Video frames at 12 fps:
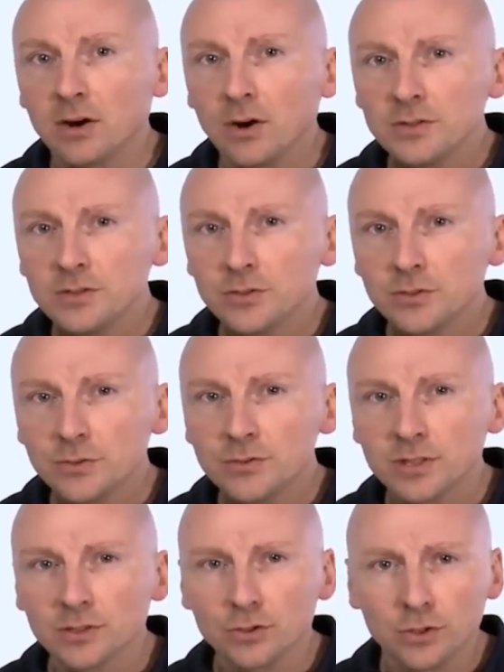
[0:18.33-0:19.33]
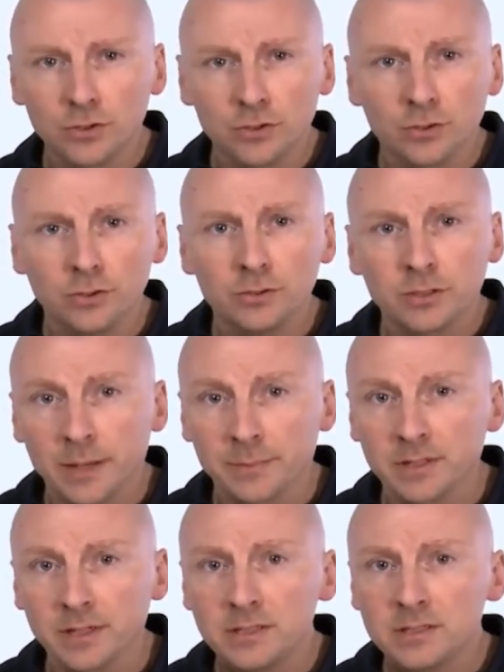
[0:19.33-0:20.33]
also used in control
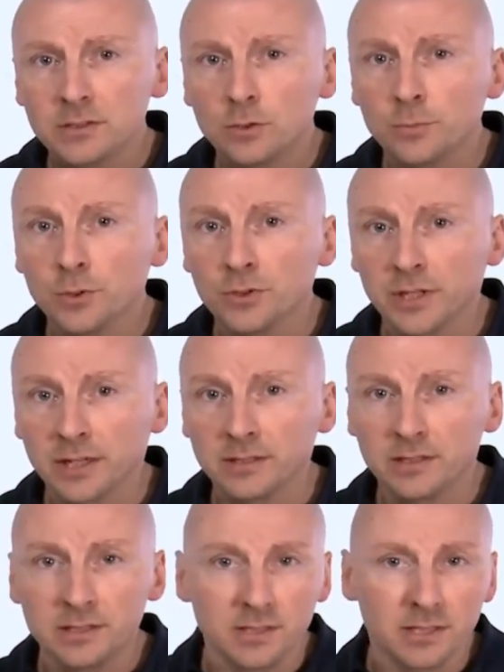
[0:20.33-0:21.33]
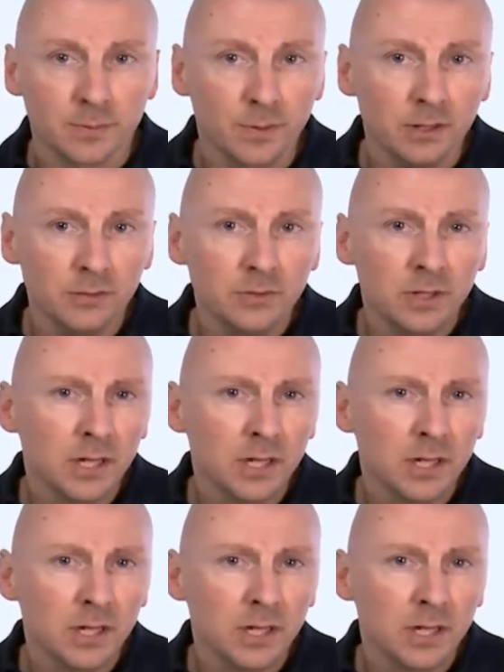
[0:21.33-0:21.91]
cabinets to protect DC 12,